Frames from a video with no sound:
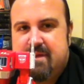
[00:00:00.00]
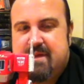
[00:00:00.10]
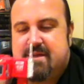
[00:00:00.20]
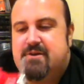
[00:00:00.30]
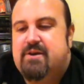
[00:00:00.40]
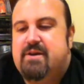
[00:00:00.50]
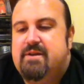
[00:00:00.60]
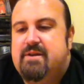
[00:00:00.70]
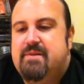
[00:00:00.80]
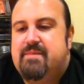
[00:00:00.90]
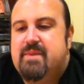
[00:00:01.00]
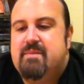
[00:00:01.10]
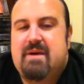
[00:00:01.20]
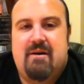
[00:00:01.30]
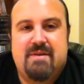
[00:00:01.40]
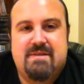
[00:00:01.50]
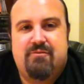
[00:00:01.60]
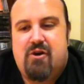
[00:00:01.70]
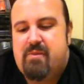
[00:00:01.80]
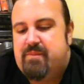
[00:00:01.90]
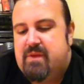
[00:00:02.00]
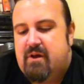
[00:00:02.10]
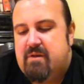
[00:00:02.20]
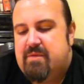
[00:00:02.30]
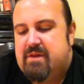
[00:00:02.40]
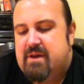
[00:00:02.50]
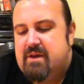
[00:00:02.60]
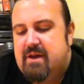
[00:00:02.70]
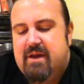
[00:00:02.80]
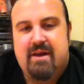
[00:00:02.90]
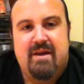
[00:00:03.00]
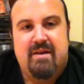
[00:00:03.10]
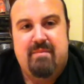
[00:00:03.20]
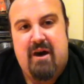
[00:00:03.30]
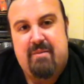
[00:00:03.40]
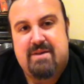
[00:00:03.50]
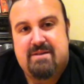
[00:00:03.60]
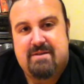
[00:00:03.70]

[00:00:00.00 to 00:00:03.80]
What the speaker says: this guy in Power Master Prime, I remember thinking the Power